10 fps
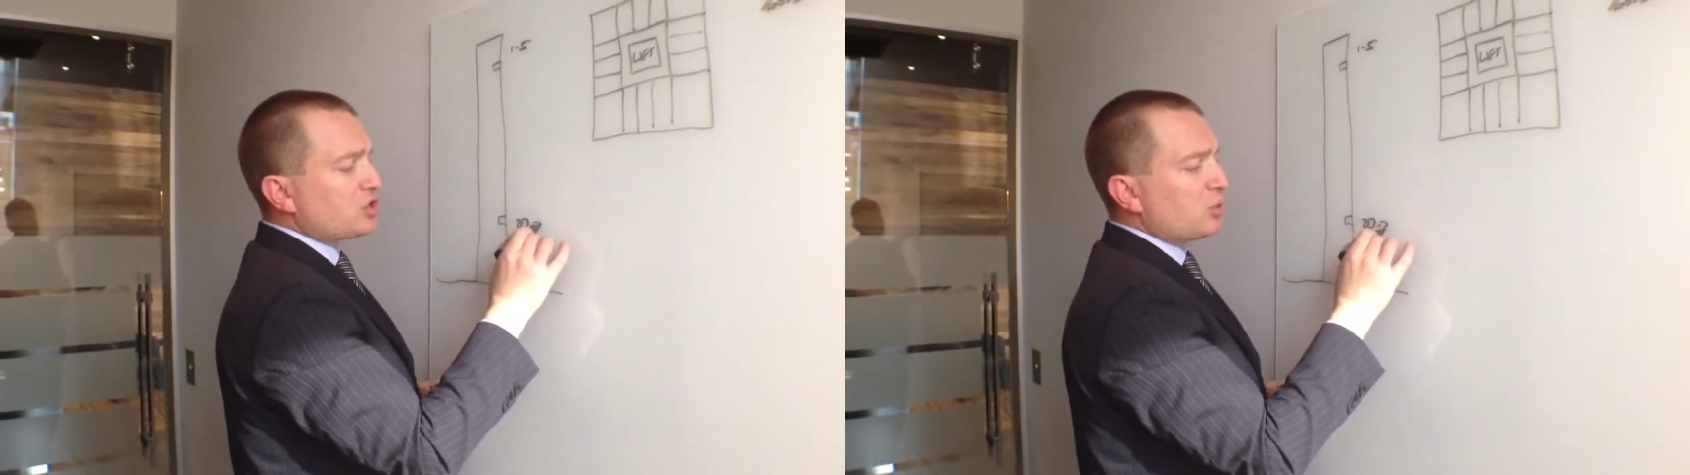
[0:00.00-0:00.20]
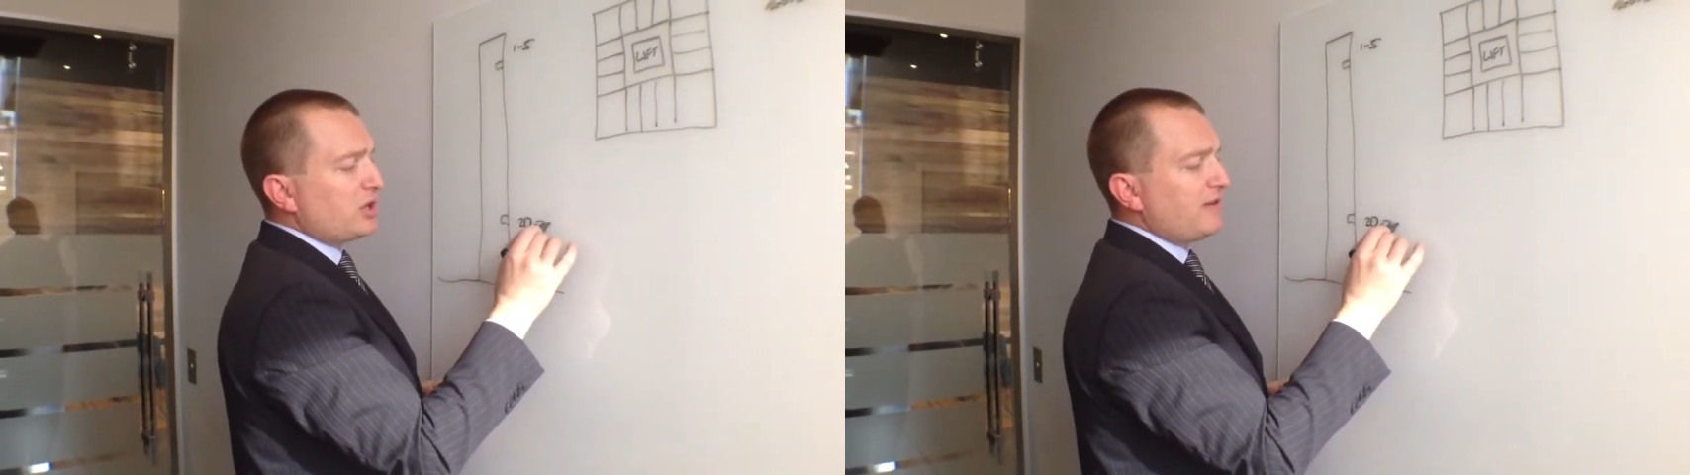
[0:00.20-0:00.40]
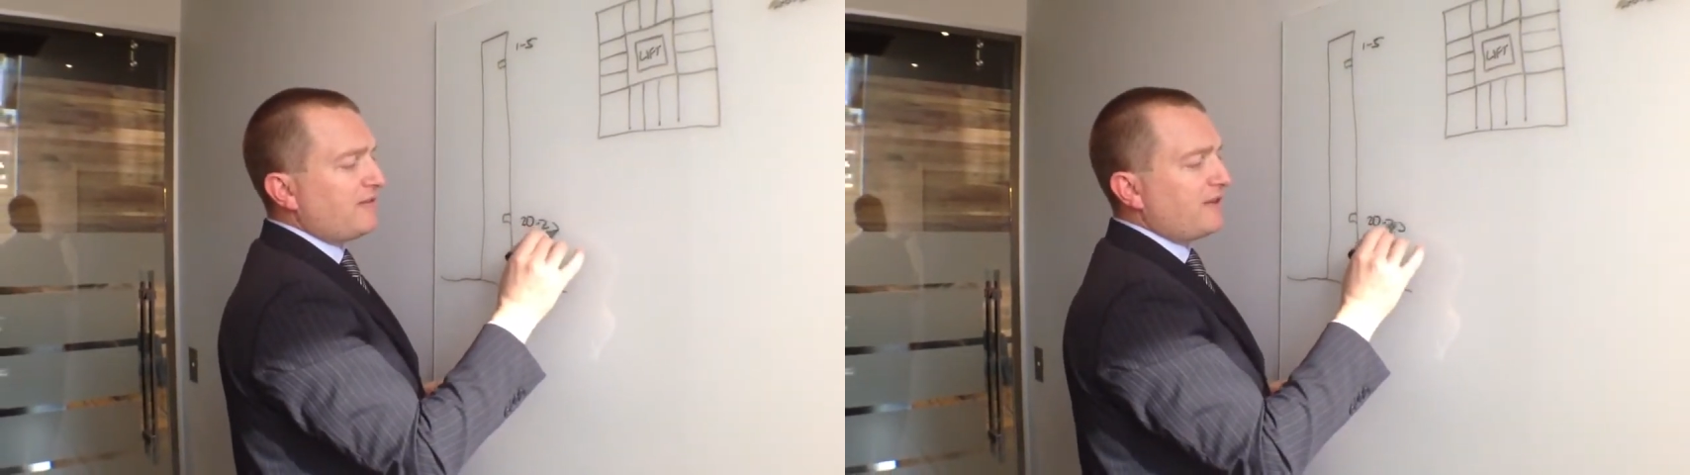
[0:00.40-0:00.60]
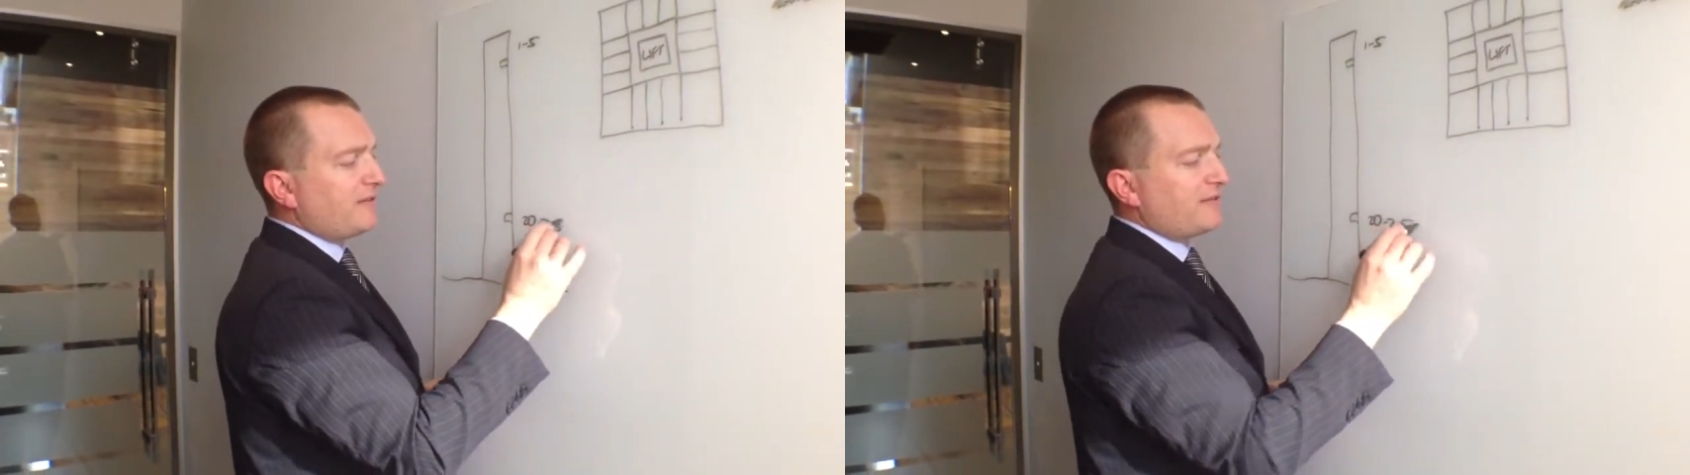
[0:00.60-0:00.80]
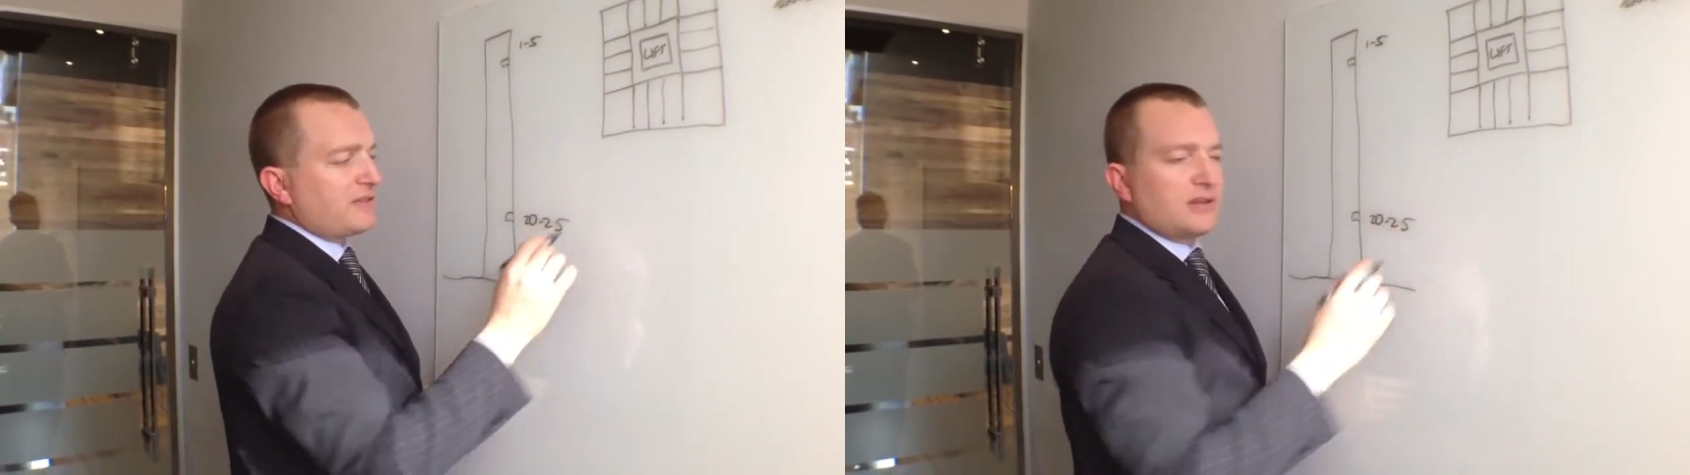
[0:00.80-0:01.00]

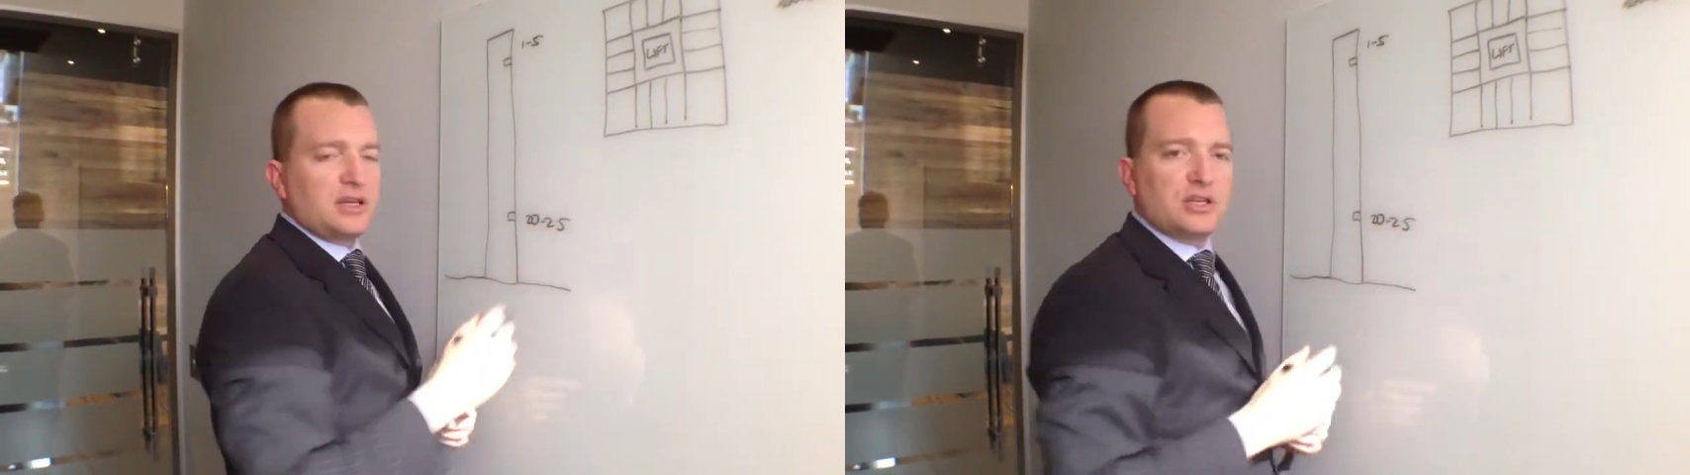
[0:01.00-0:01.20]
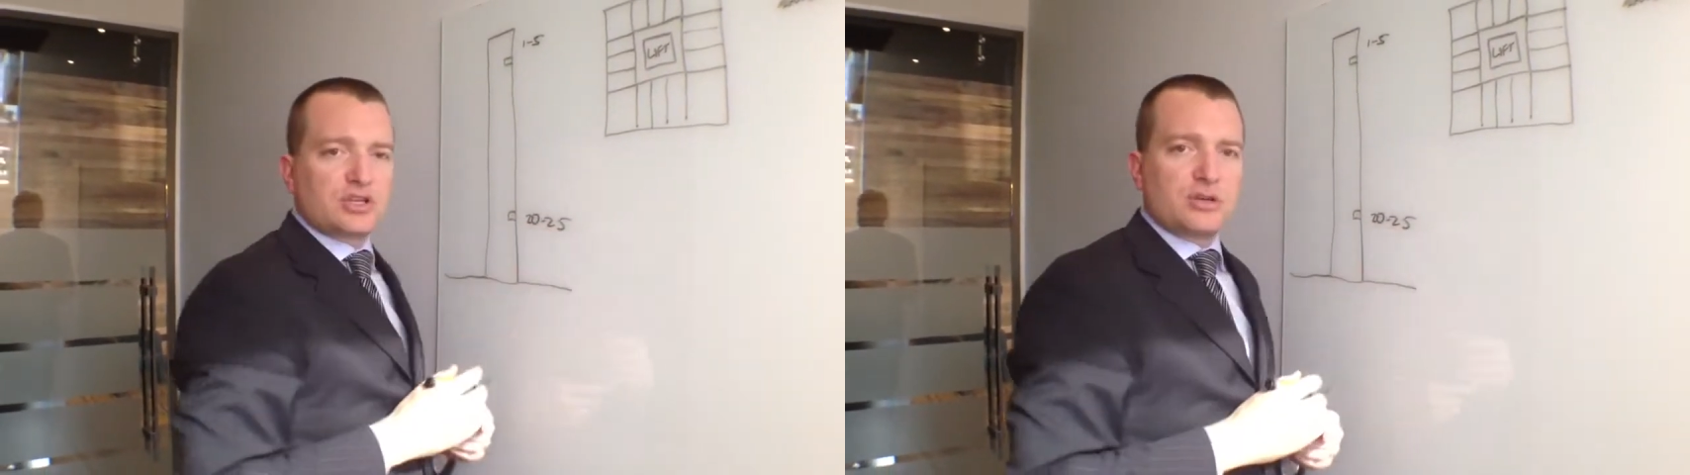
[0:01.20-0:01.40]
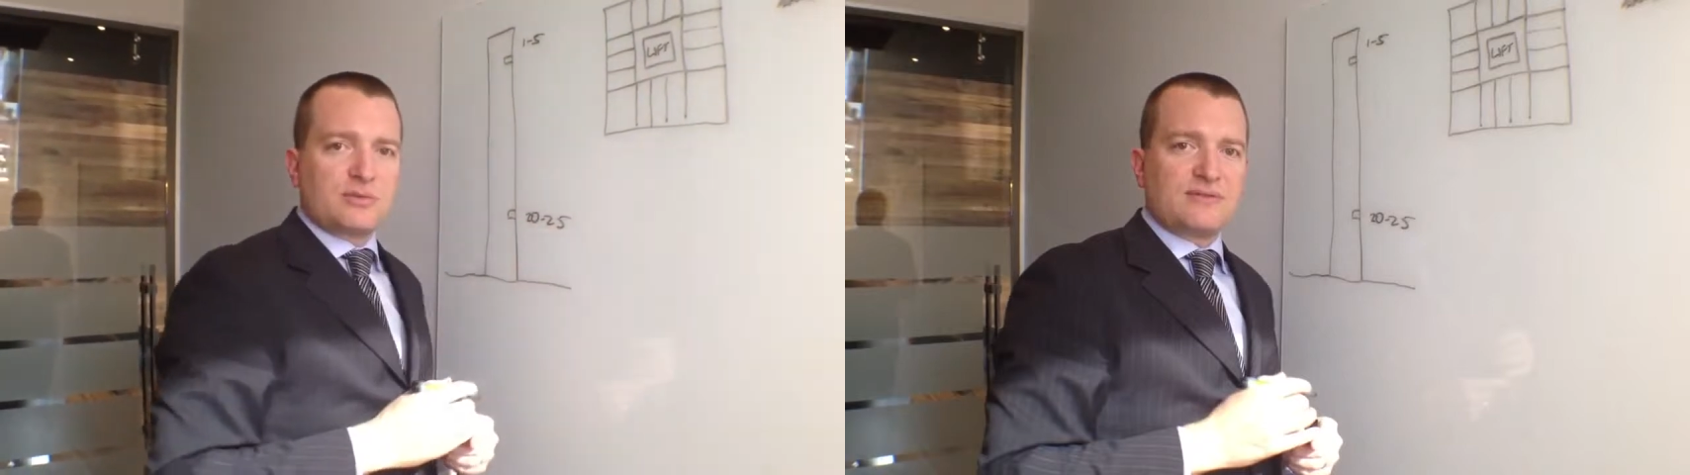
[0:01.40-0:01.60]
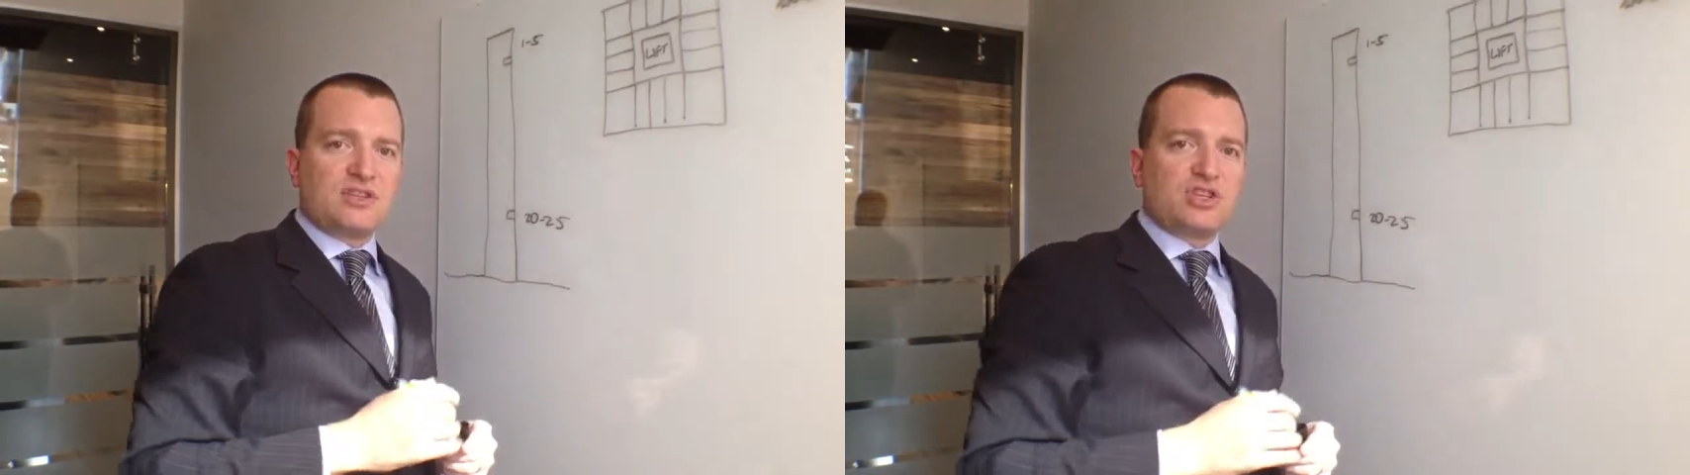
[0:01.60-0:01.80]
25th in terms of